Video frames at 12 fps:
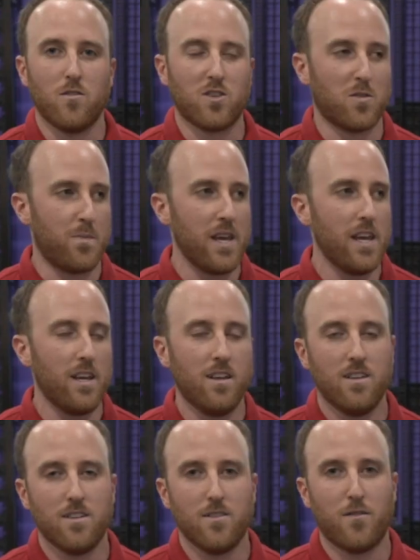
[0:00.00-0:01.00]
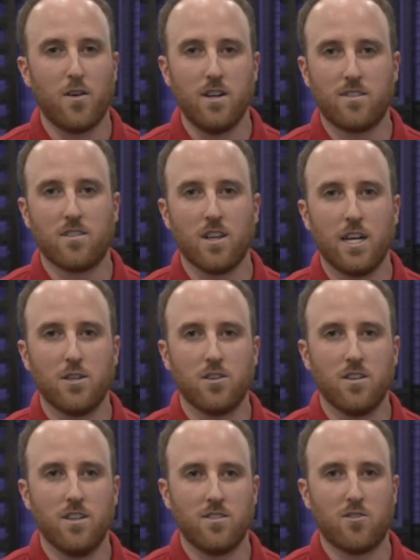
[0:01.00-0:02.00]
speed for
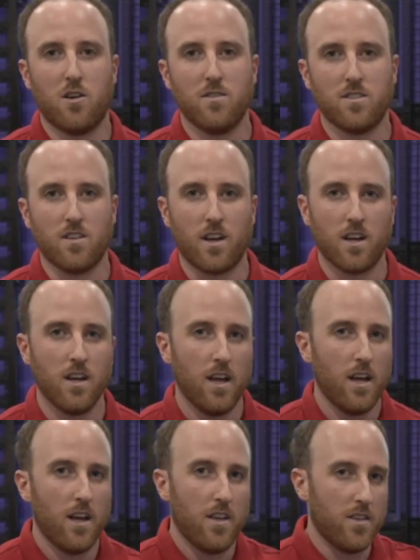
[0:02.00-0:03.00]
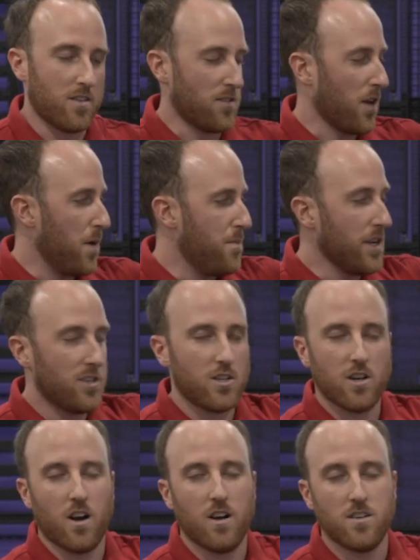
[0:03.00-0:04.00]
installation and servicing. This is our
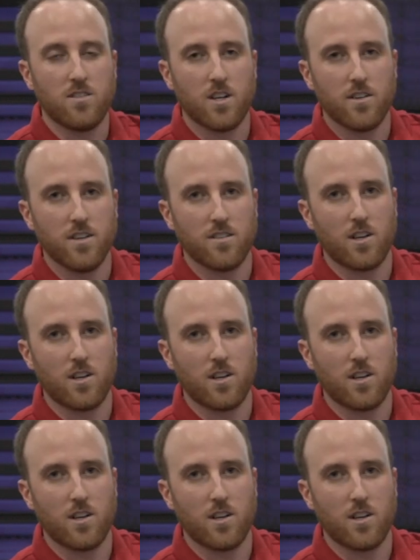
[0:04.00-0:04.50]
Bgr Series